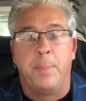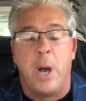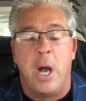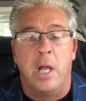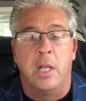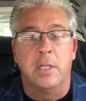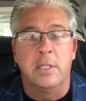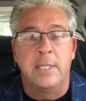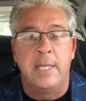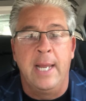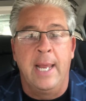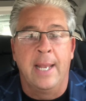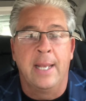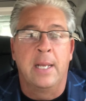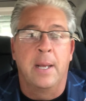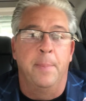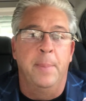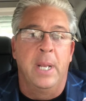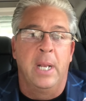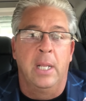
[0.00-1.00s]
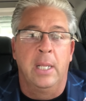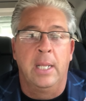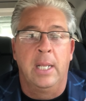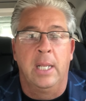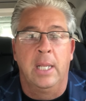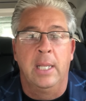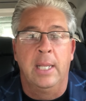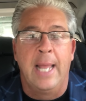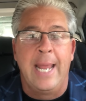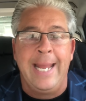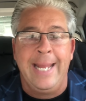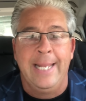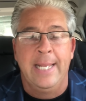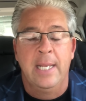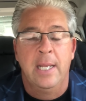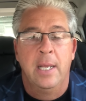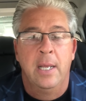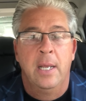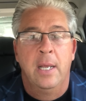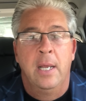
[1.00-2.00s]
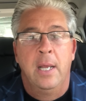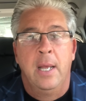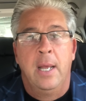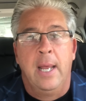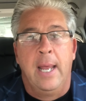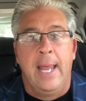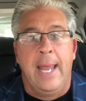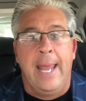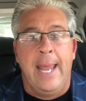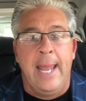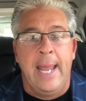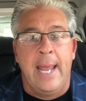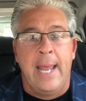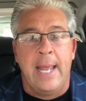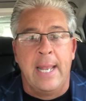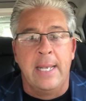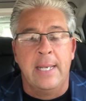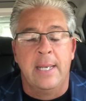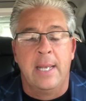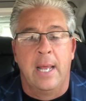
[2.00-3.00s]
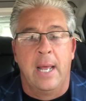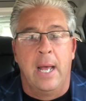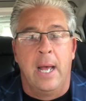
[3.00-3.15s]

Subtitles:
policy had come in a little late, and